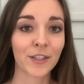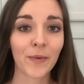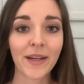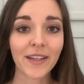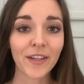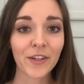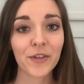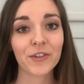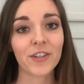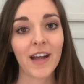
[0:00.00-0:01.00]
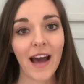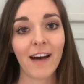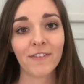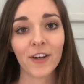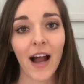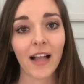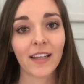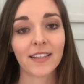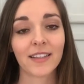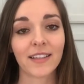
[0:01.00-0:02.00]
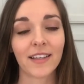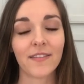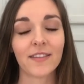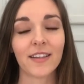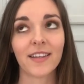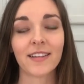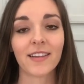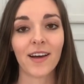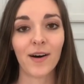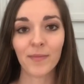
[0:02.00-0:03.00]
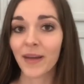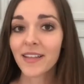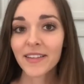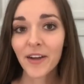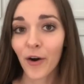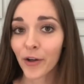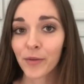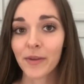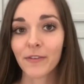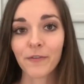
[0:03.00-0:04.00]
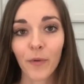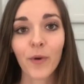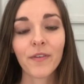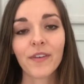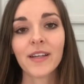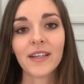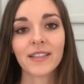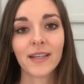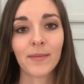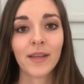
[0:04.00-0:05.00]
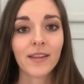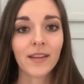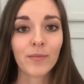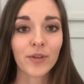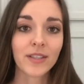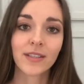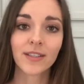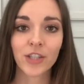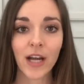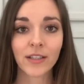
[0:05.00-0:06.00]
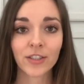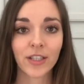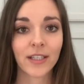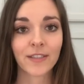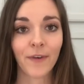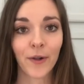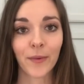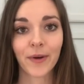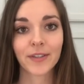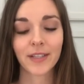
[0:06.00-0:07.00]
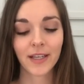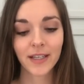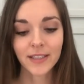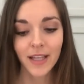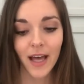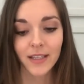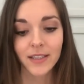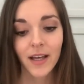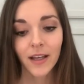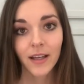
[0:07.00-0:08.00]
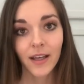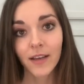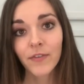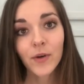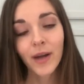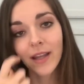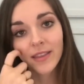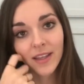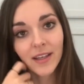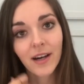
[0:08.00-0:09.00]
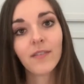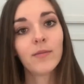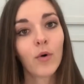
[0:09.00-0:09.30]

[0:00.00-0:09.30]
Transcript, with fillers: So in conclusion, after Alex gives this amazing argument for veganism, he then presents a challenge to his followers, and he says, if you can think of a